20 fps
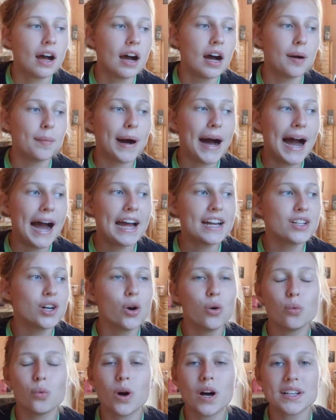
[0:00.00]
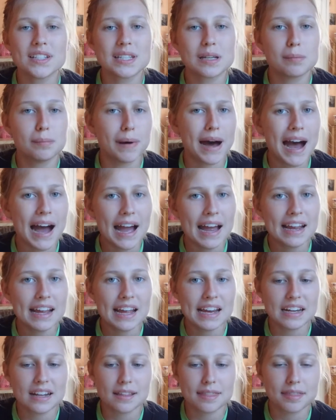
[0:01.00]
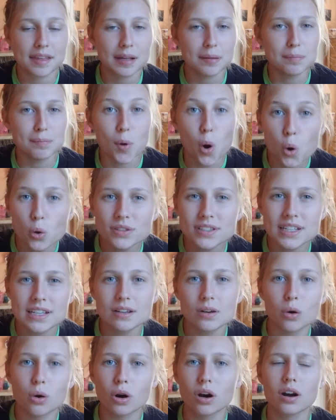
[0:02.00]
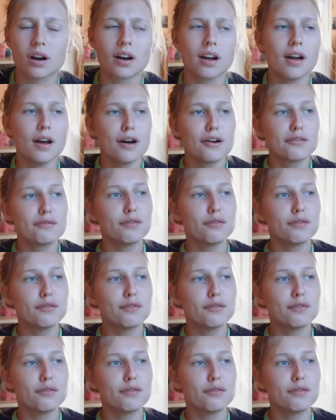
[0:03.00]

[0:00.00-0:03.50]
Um, I don't want to buy anything moldy or